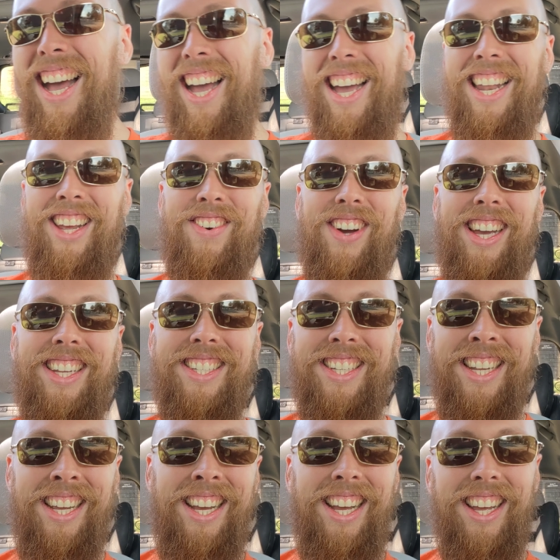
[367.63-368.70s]
Anyways,
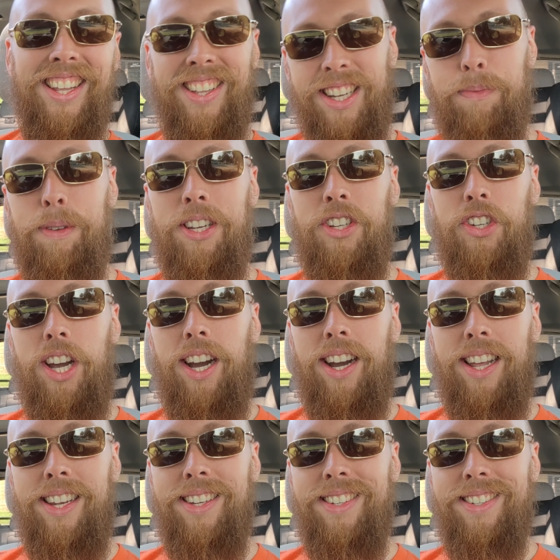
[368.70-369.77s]
it's been
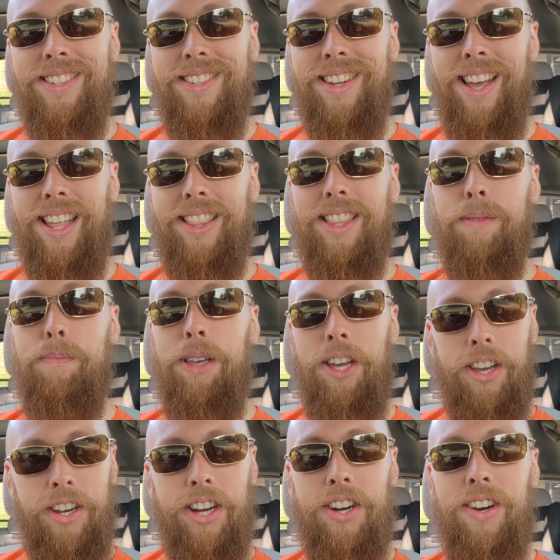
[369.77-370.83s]
Jared at
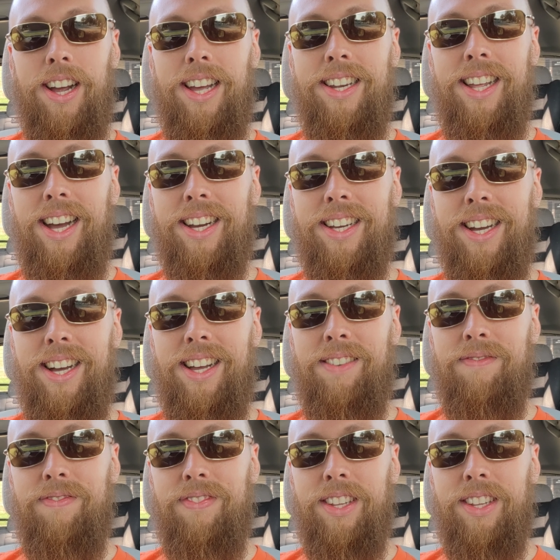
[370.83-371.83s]
themillionairegrind.com.